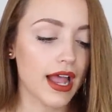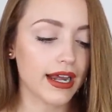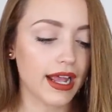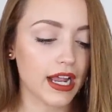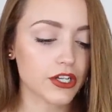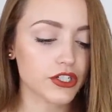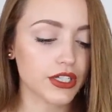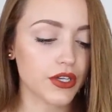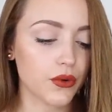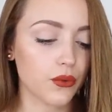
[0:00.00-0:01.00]
and I
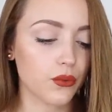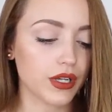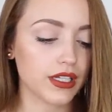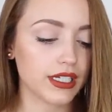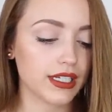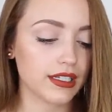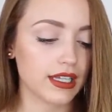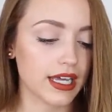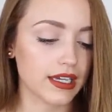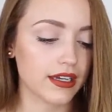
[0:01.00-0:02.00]
actually really
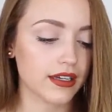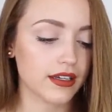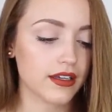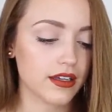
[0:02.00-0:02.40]
like it.